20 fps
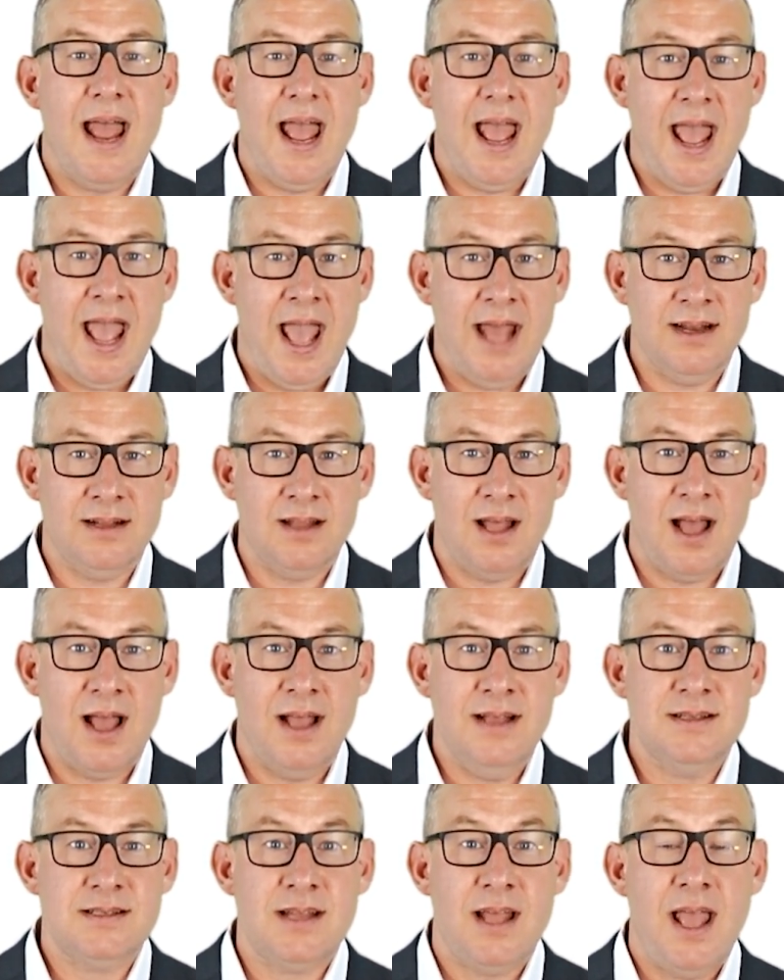
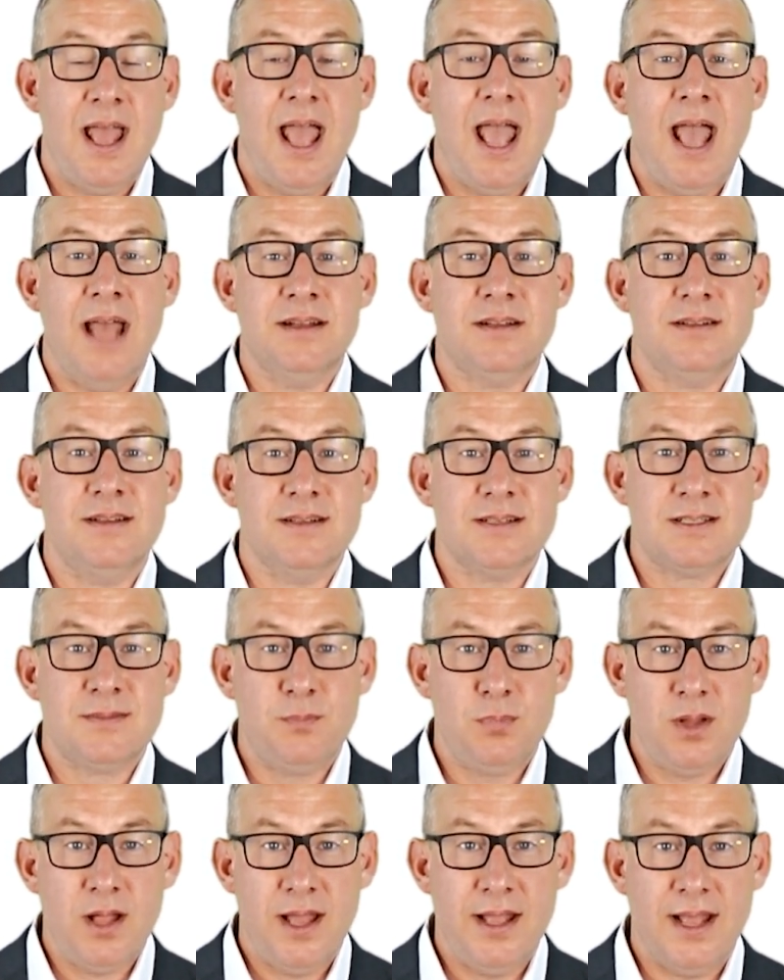analyze, and
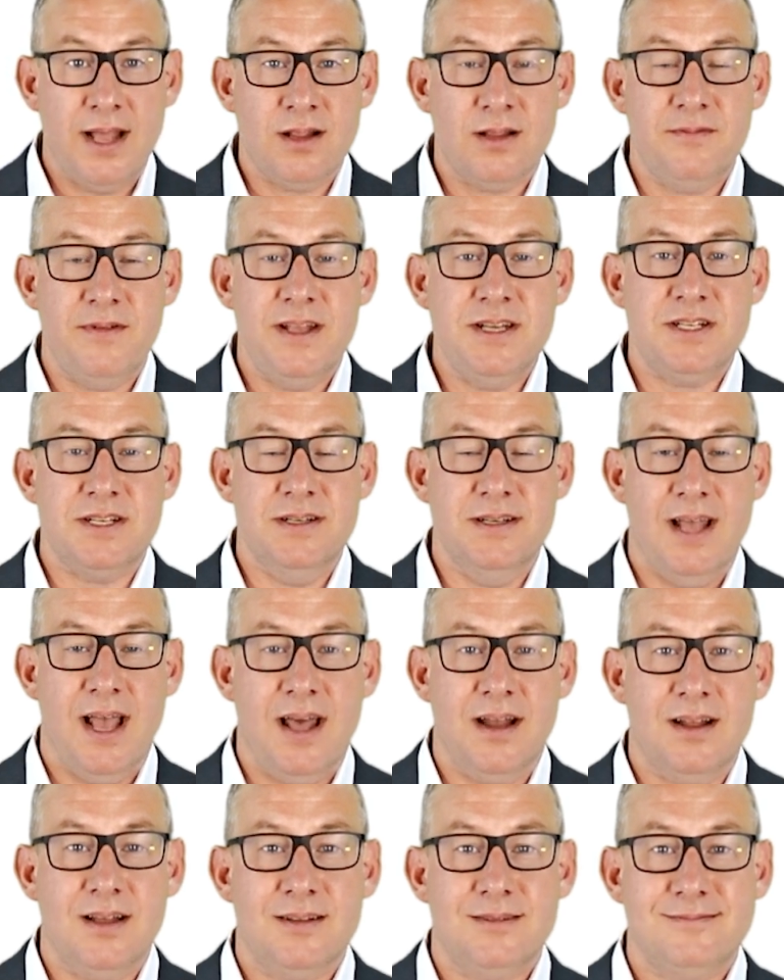display elevation
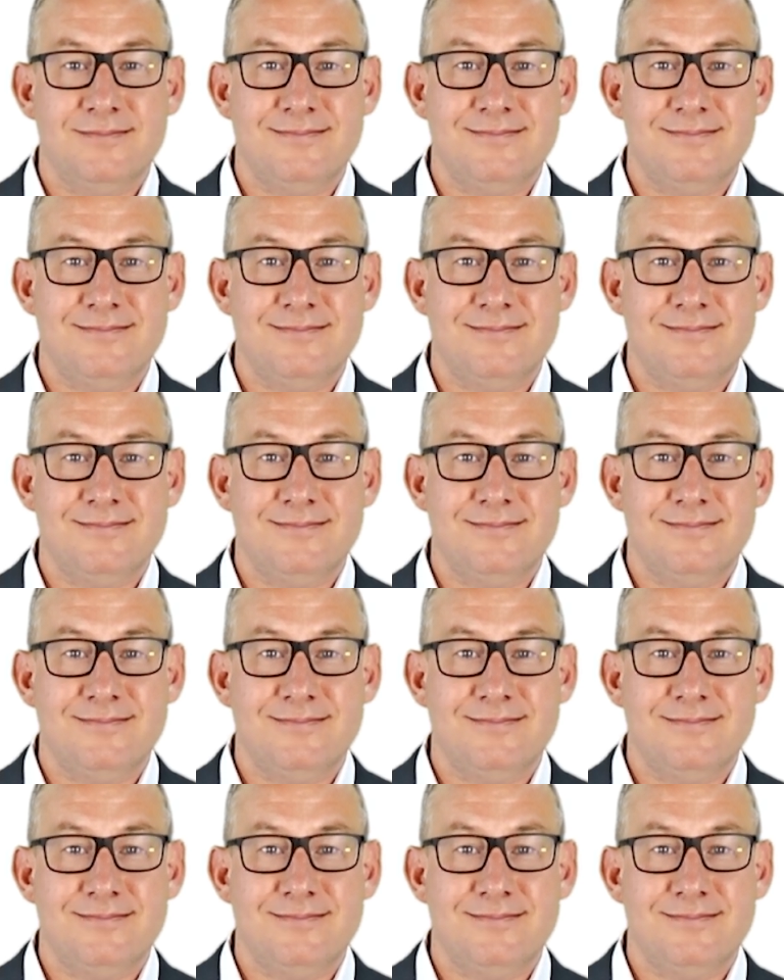data.